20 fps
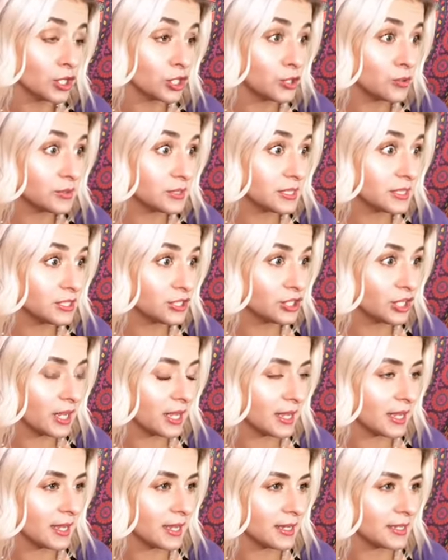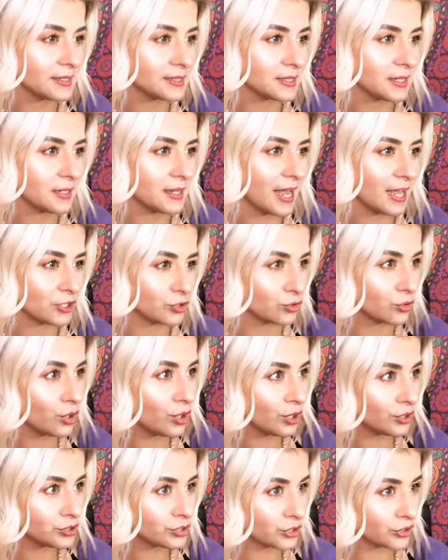usage and
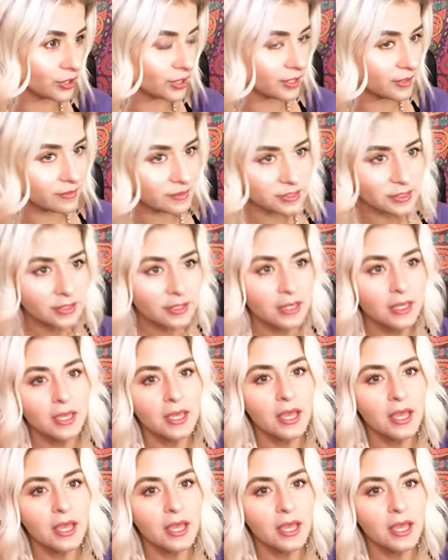natural alternatives.